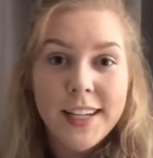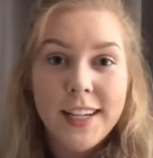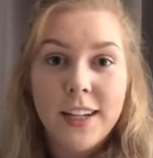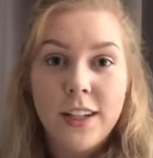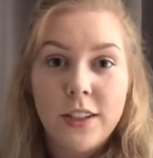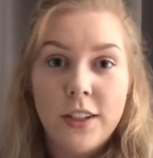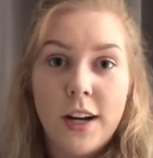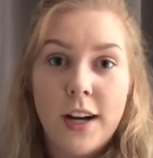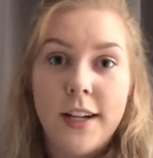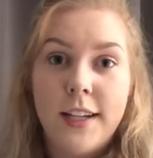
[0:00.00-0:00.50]

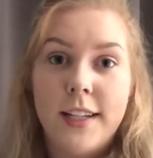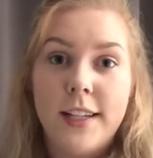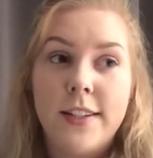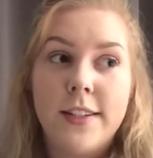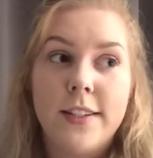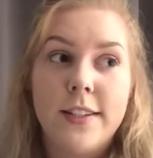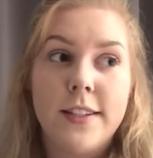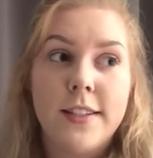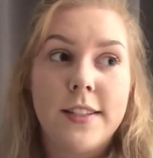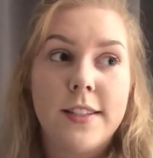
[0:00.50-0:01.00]
lot
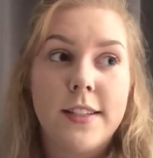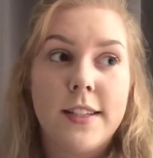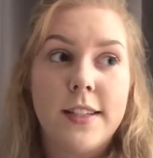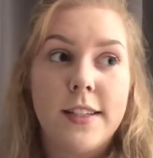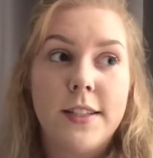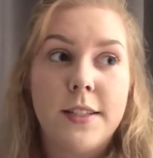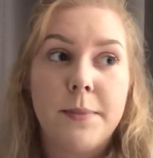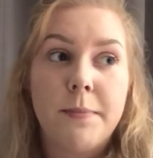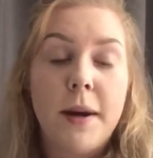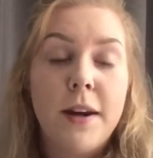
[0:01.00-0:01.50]
is
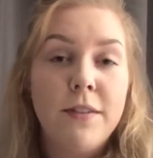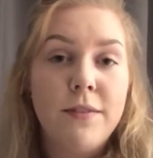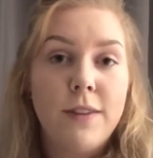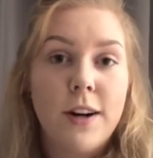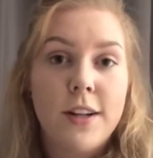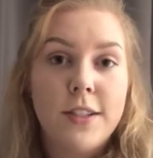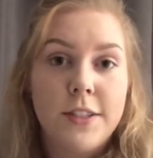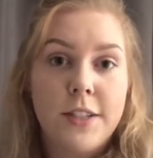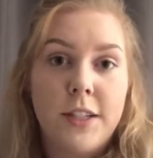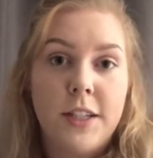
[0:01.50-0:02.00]

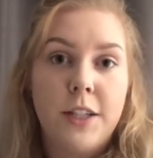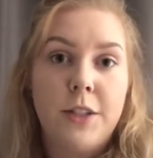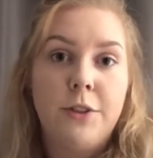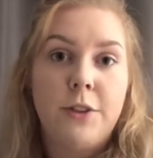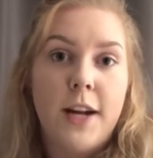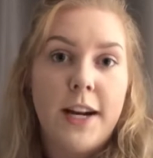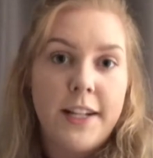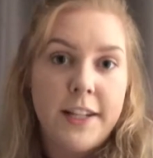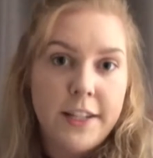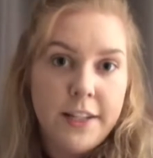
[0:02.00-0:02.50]
Pennfoster
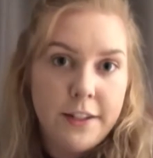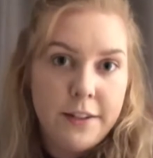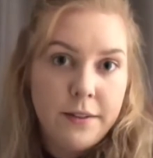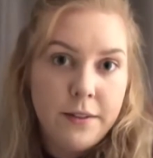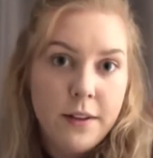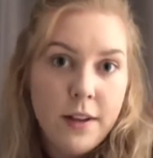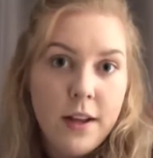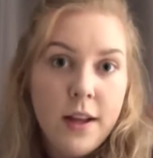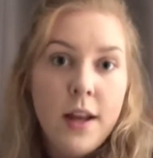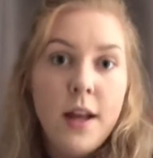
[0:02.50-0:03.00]
accredited?
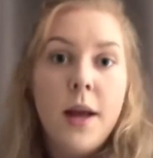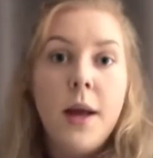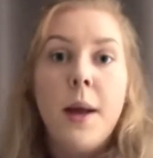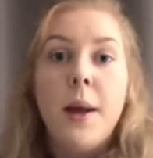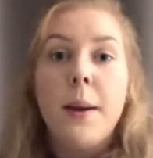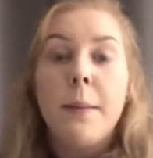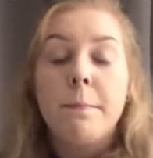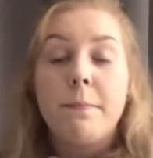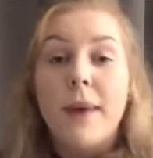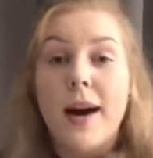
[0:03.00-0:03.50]

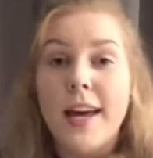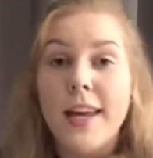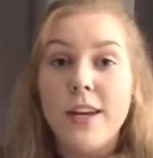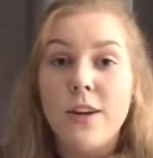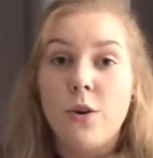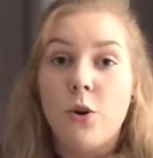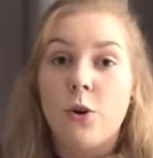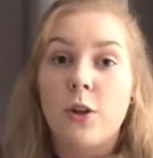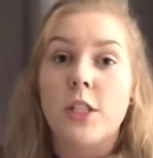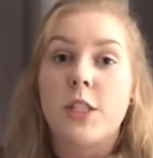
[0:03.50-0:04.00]
My
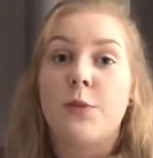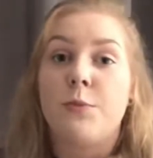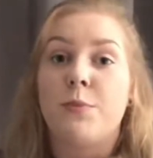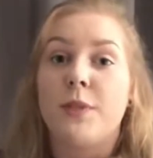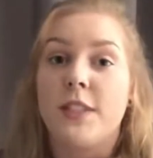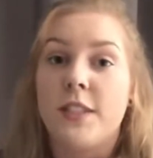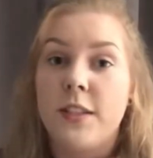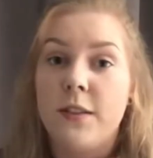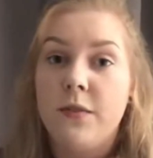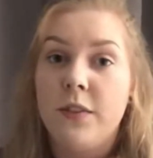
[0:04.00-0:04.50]
course
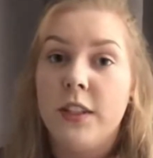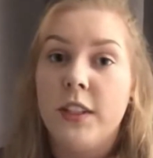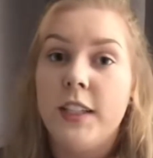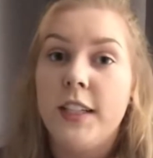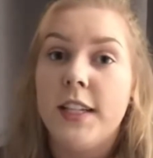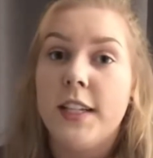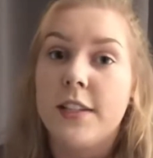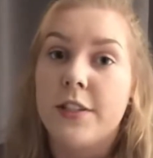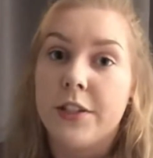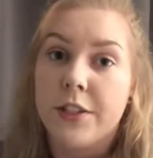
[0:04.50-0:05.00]
specifically
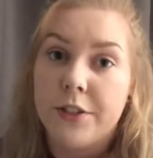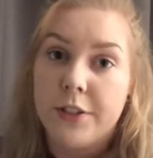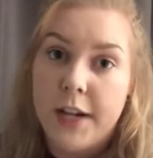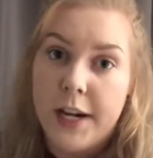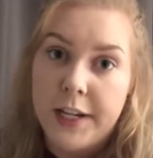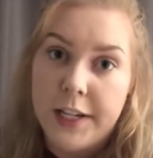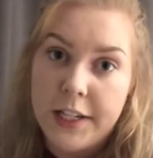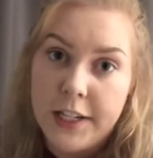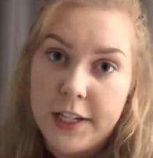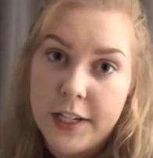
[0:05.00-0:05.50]
is
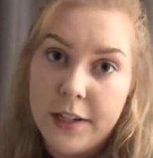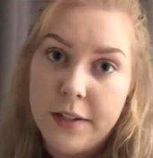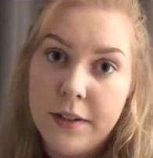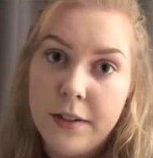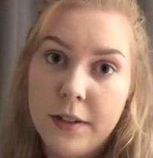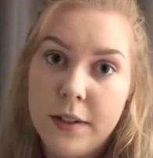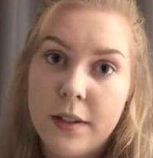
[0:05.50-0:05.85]
accredited.